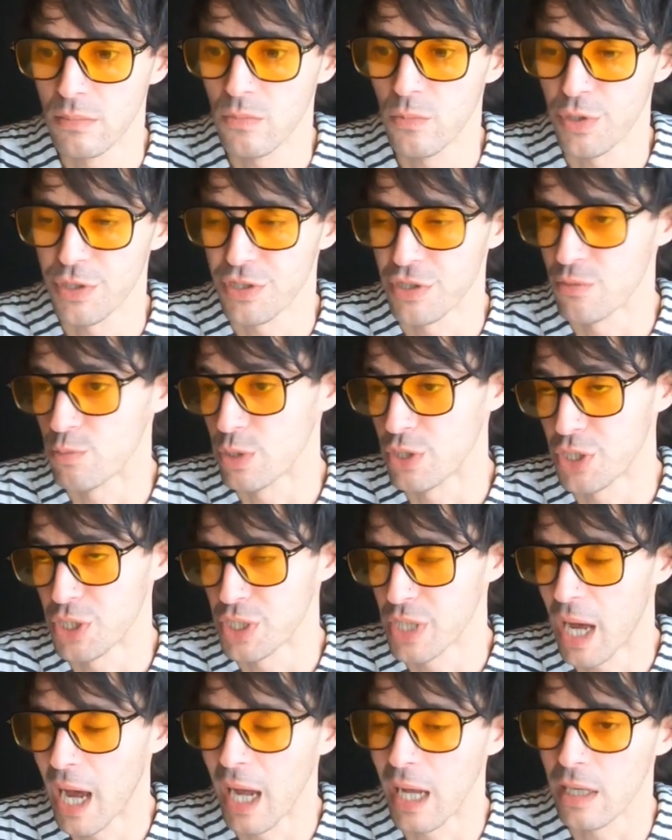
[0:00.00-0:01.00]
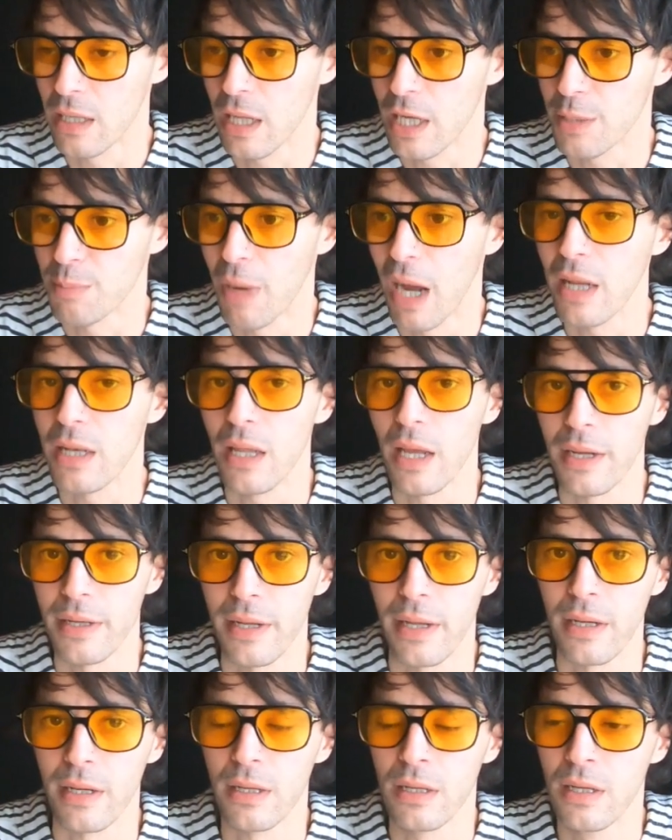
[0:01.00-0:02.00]
Which is how I like my
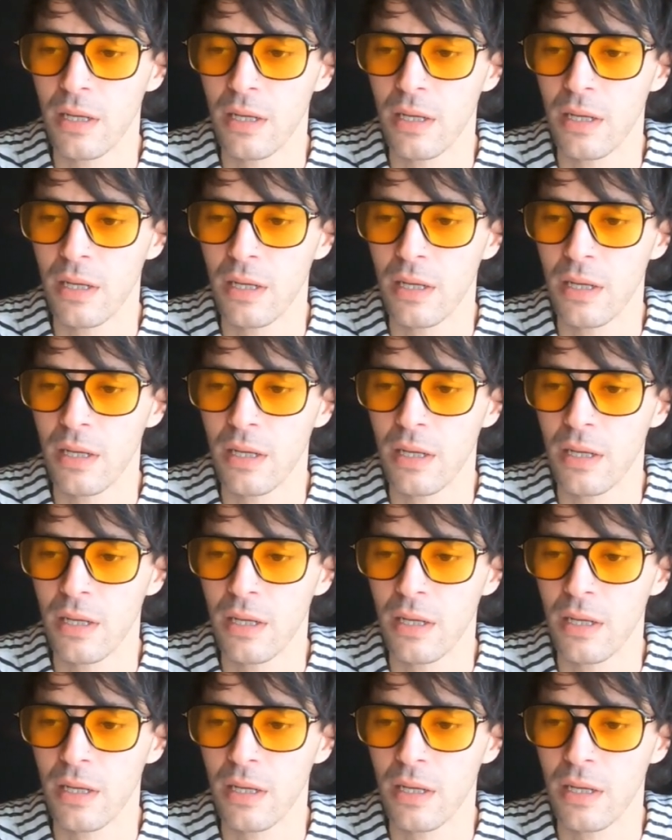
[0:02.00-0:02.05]
lightning.